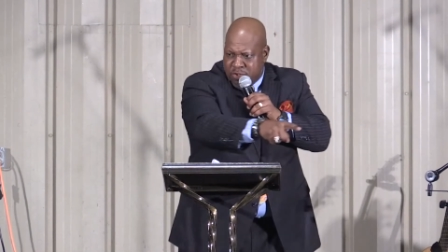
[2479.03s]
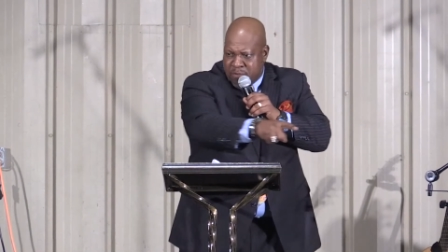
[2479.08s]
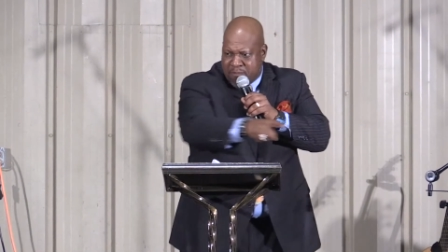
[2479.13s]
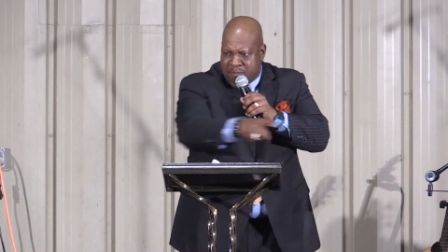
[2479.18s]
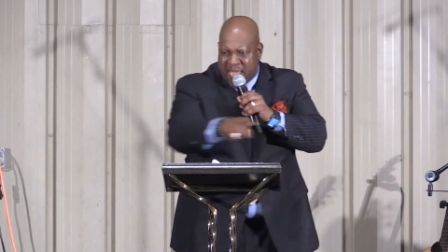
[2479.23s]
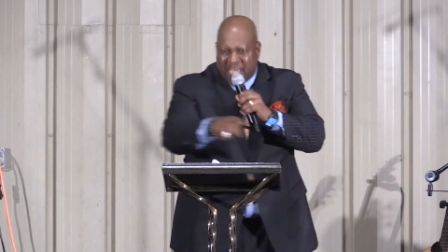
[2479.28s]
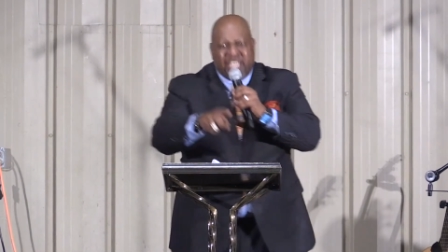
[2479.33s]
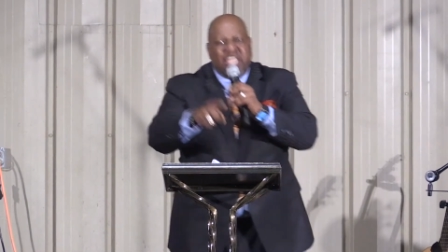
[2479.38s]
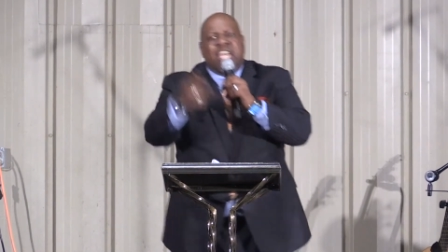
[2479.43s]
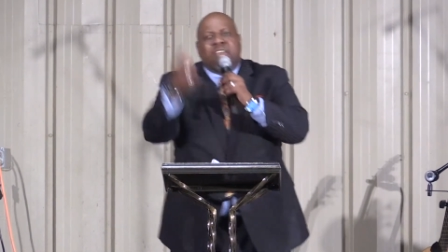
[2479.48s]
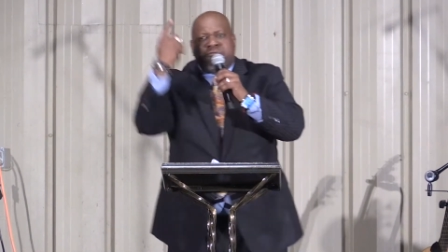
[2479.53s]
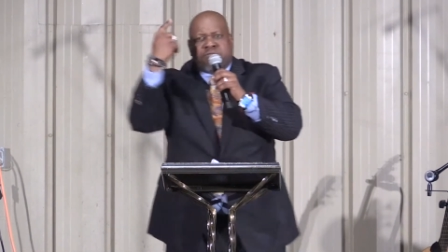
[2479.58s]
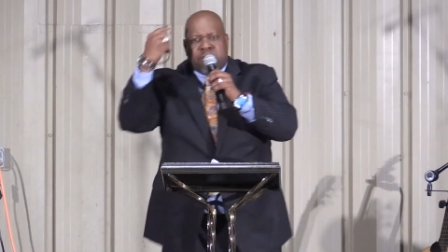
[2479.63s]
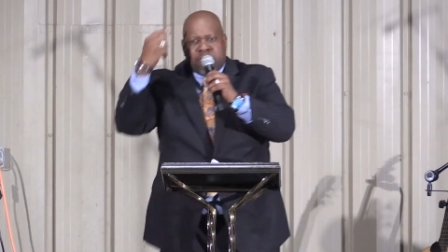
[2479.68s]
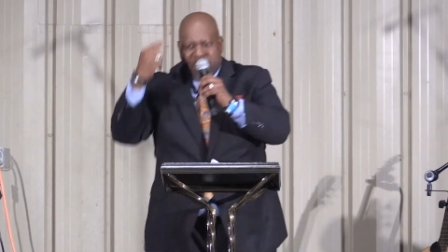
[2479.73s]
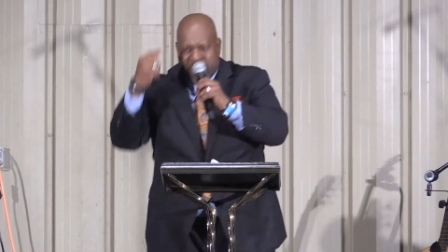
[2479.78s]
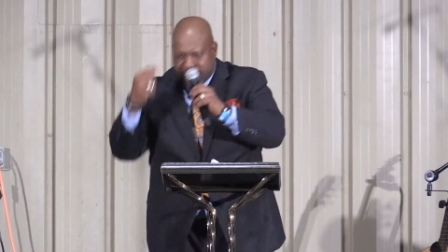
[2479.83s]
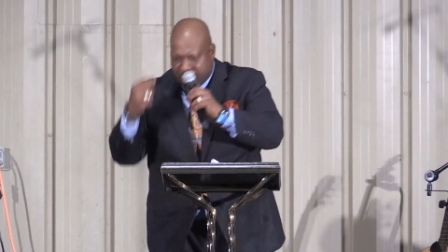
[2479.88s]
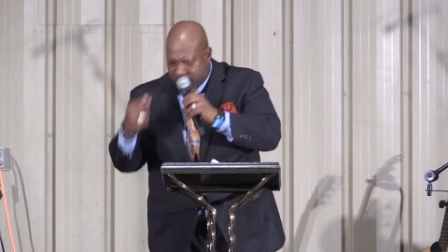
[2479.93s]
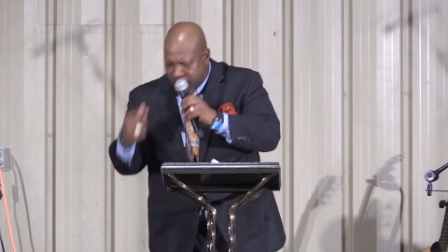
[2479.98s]
You ma- get
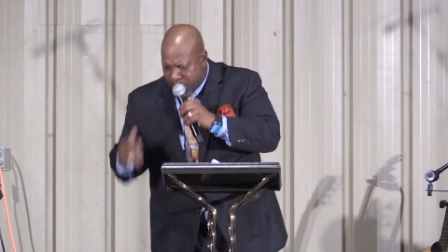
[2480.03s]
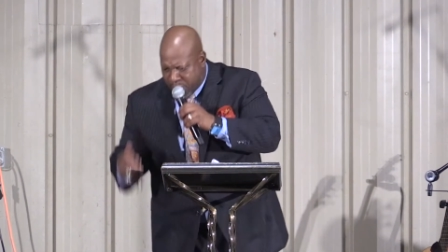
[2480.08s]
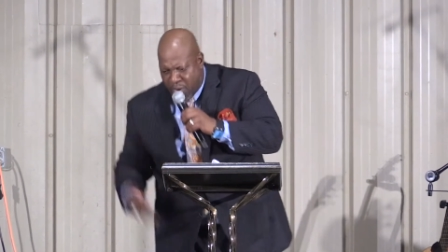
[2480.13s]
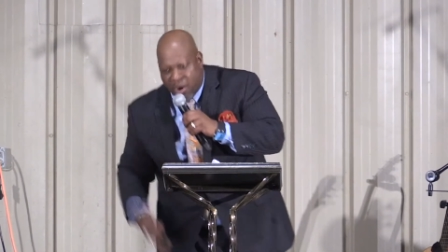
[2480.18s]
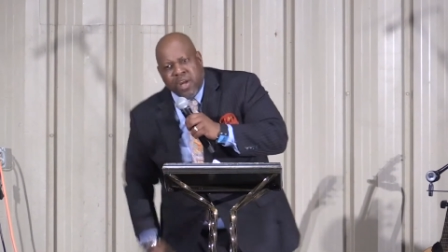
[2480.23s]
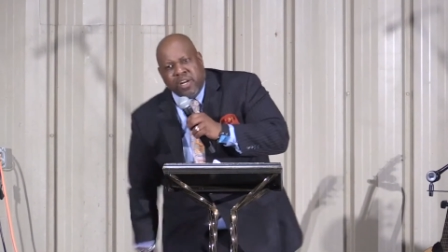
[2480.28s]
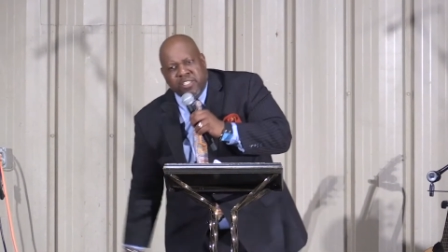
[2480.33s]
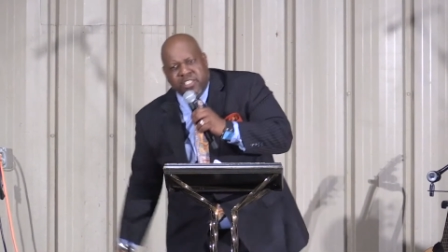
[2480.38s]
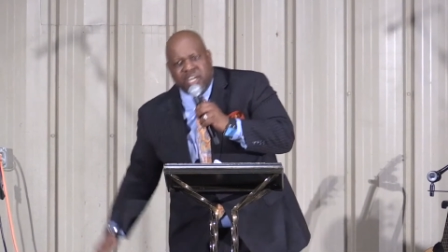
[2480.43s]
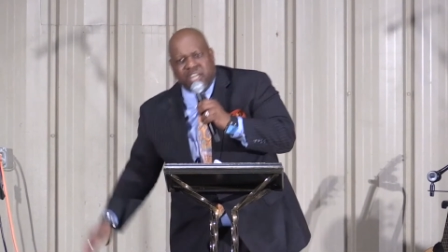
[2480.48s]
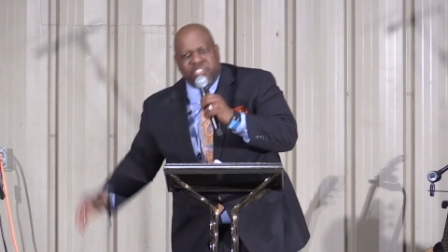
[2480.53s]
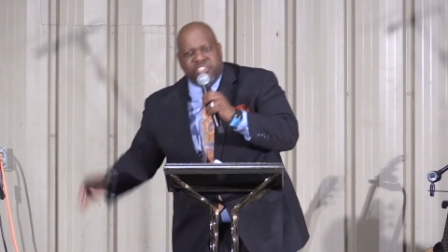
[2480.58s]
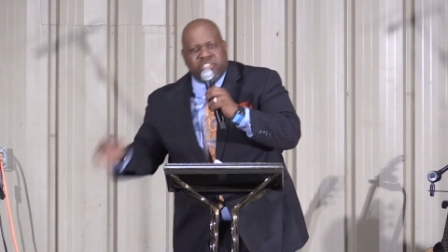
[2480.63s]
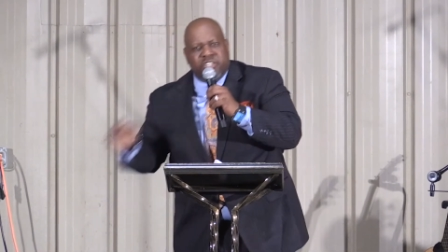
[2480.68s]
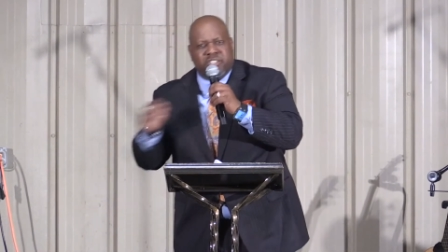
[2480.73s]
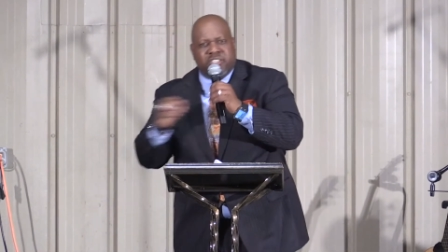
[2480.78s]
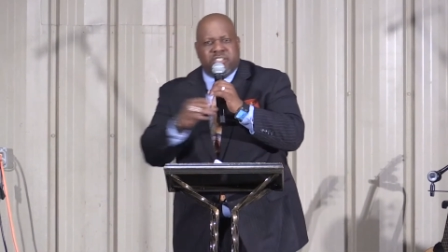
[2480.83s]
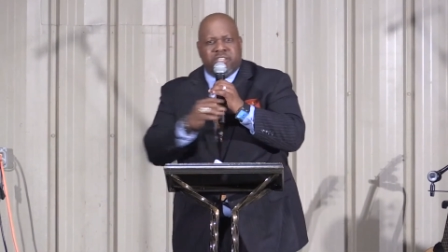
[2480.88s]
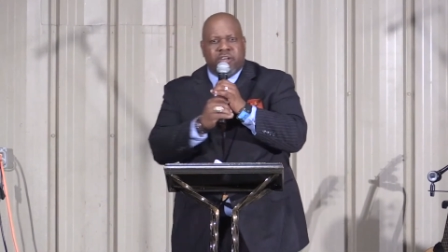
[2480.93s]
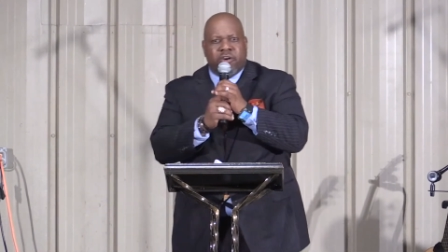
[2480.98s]
from under the porch.
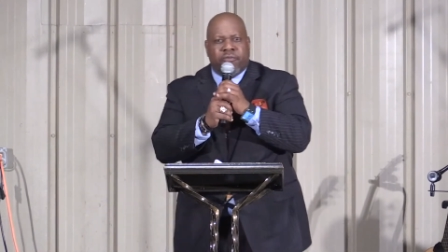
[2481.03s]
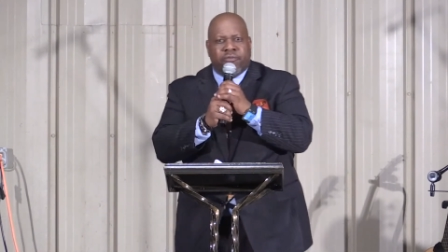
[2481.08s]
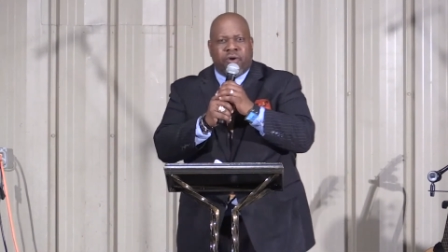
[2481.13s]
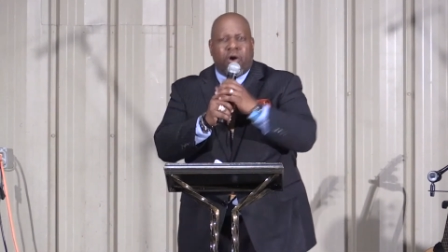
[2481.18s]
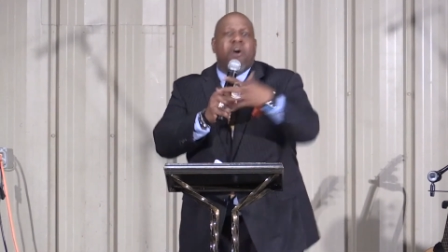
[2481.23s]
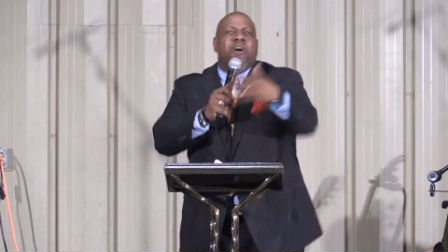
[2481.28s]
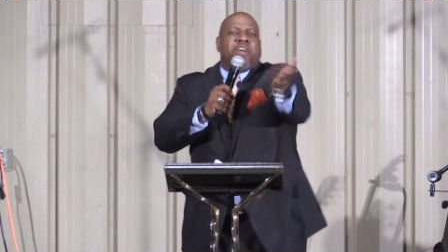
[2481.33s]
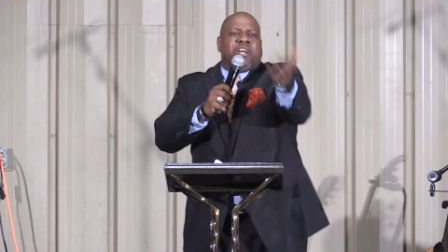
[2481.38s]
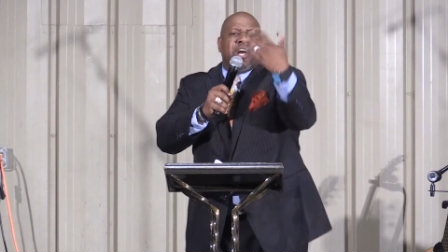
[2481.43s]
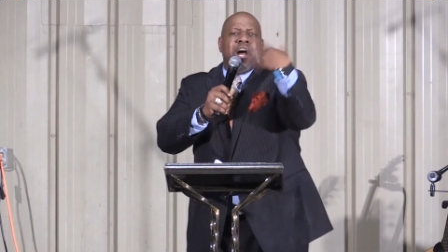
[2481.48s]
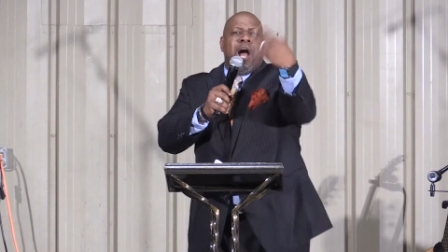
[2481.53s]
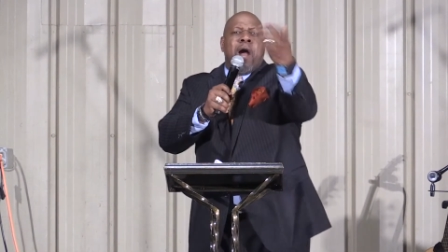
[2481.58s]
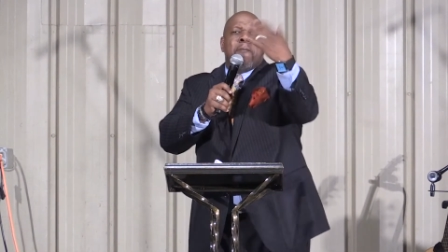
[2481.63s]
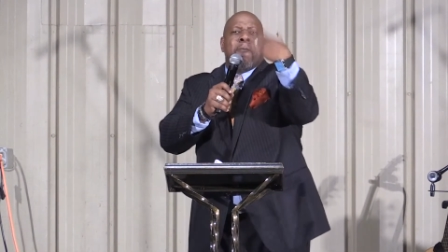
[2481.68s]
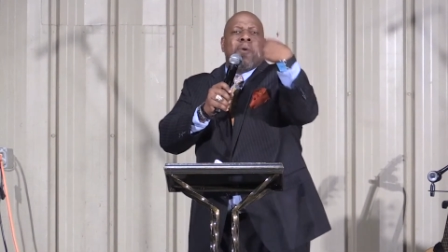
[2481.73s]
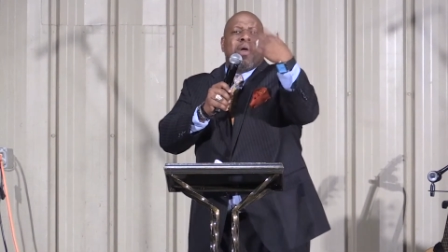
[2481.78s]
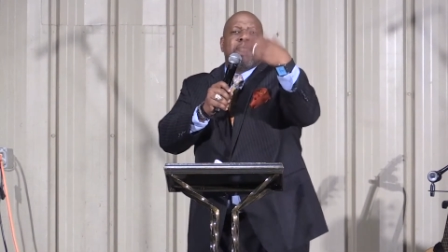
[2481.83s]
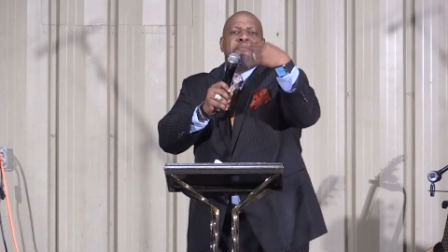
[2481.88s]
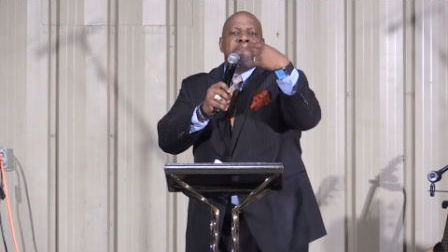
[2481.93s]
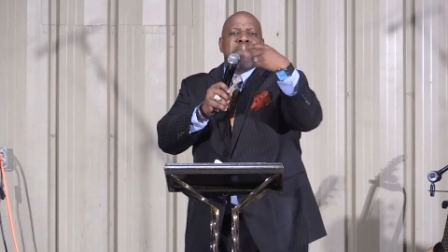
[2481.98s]
Dust yourself off.
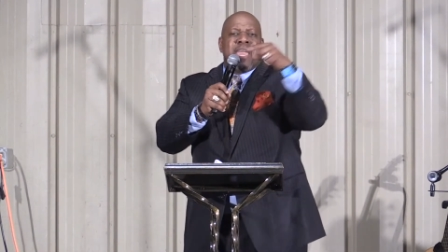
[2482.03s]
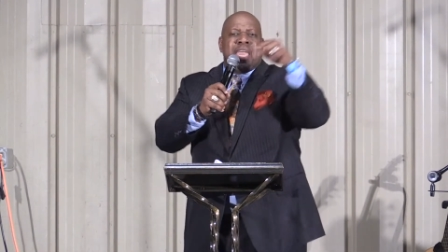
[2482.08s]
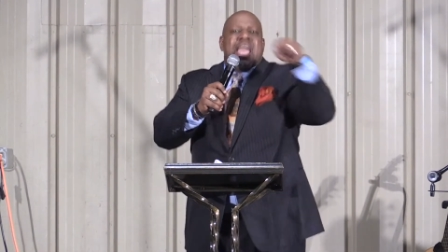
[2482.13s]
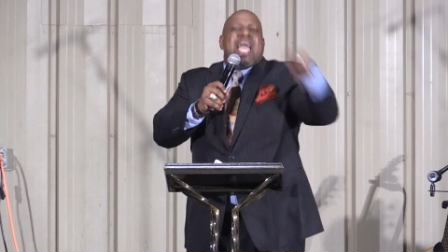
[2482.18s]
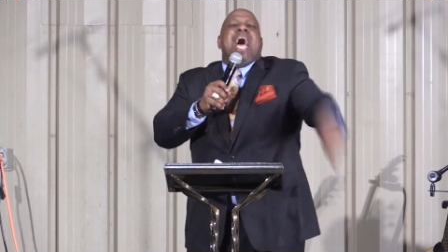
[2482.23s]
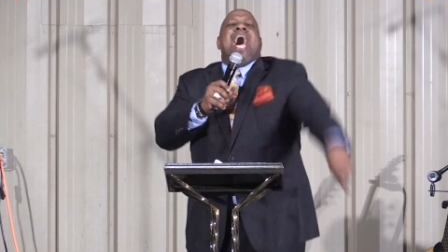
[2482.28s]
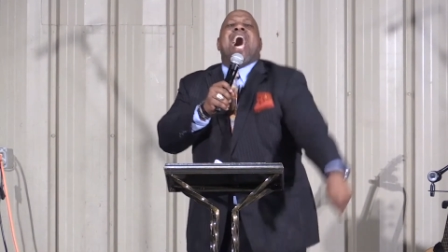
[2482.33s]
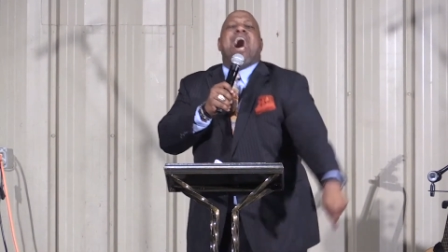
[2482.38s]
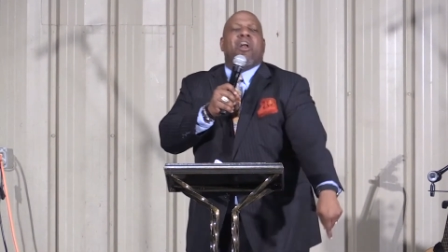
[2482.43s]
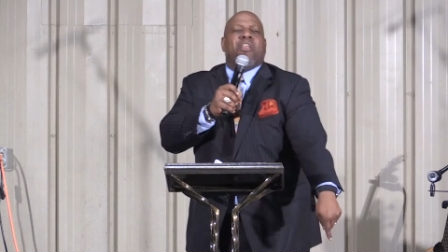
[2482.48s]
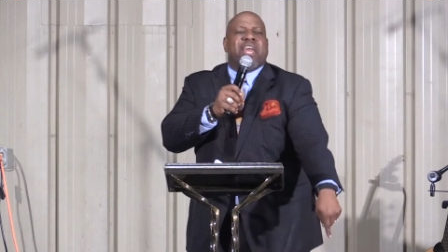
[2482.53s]
Come with me.